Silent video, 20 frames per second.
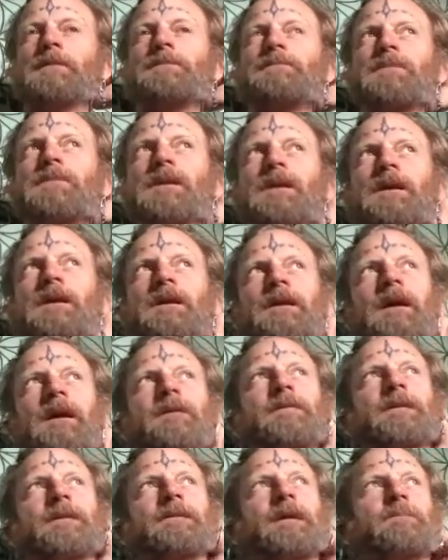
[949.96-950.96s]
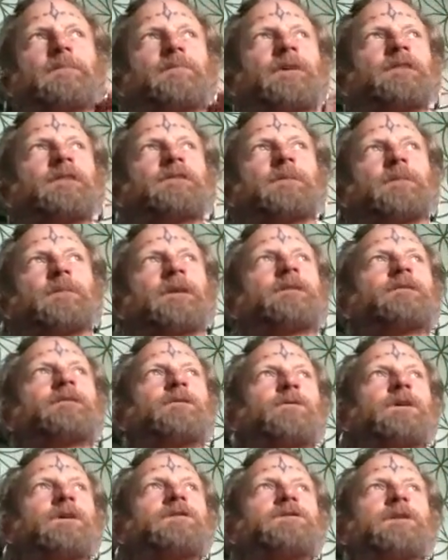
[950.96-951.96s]
And I think that brings up
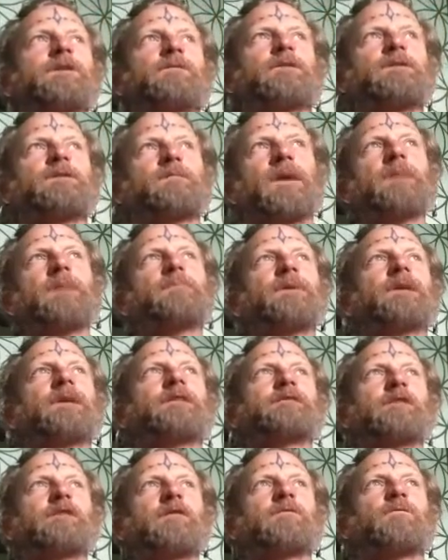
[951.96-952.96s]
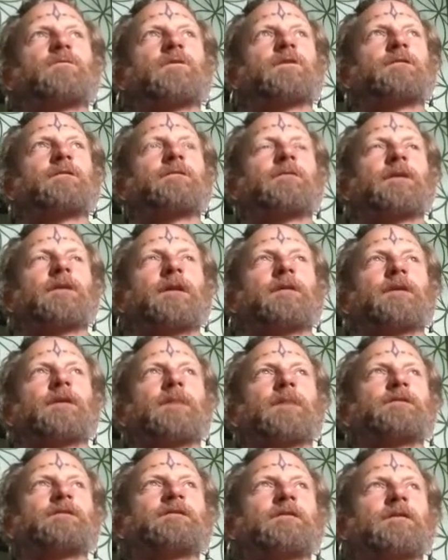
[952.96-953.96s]
intuition, which might be its own word for another
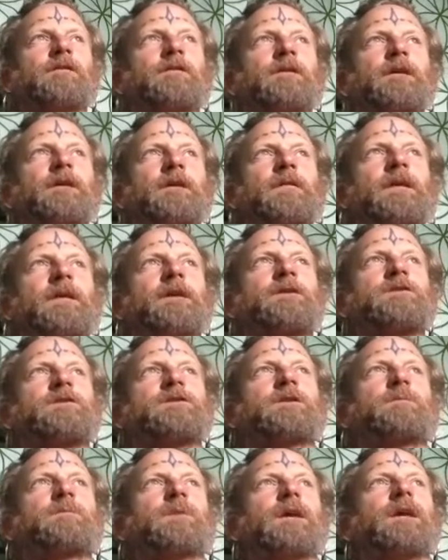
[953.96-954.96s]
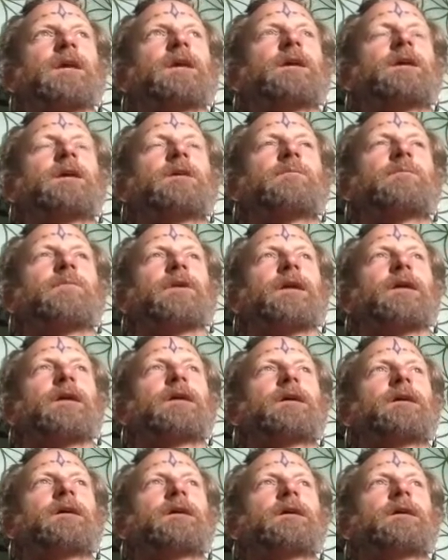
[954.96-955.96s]
episode. I think it should be. But
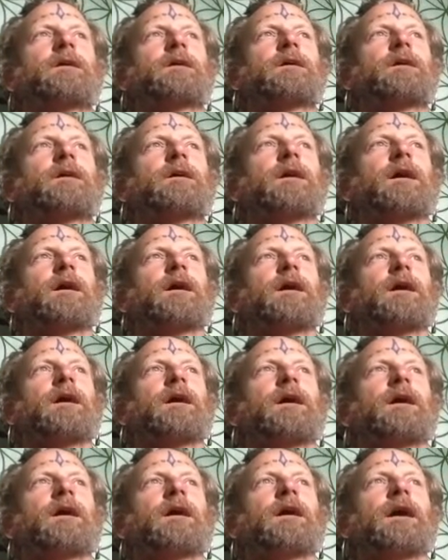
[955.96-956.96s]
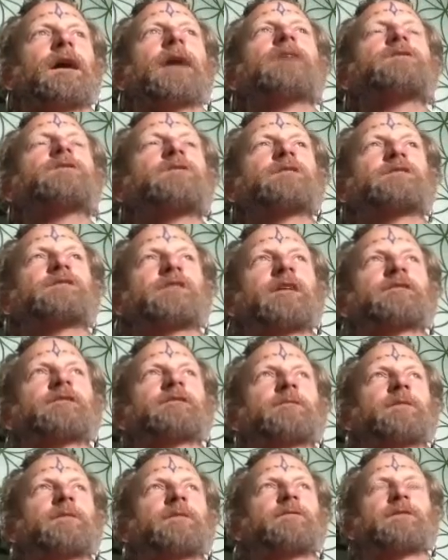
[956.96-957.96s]
I actually saw somebody
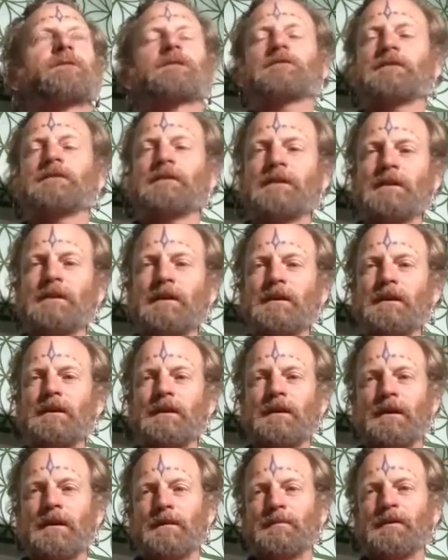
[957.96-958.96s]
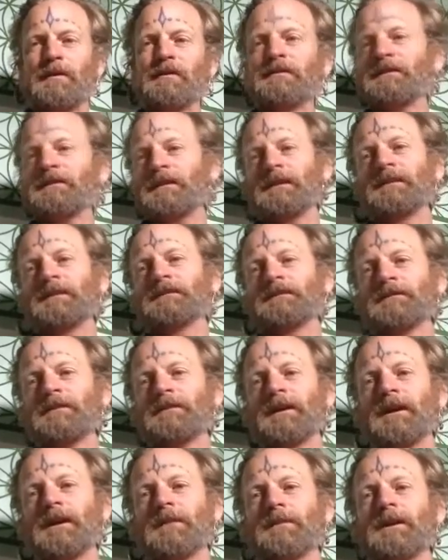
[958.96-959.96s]
recently post on Instagram
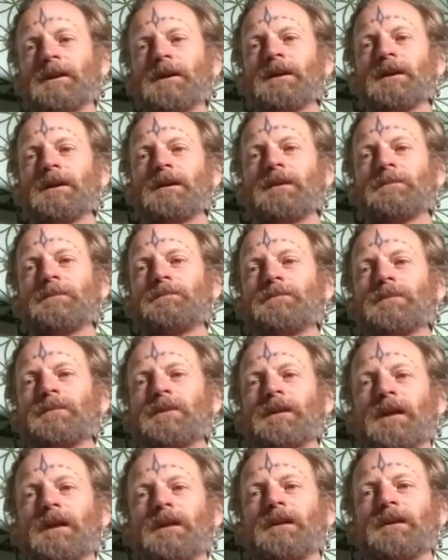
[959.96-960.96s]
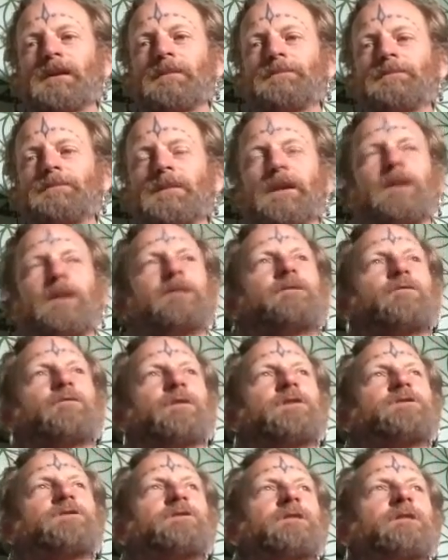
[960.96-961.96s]
that
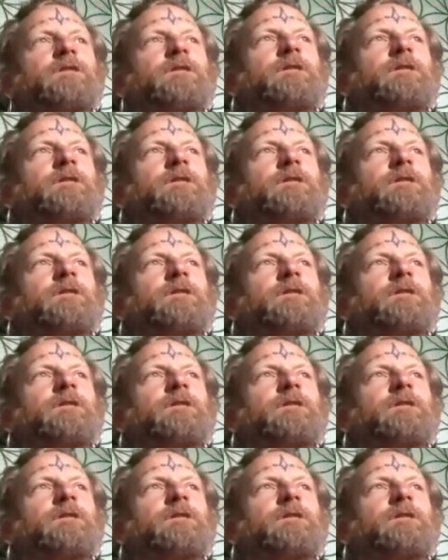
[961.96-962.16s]
intuition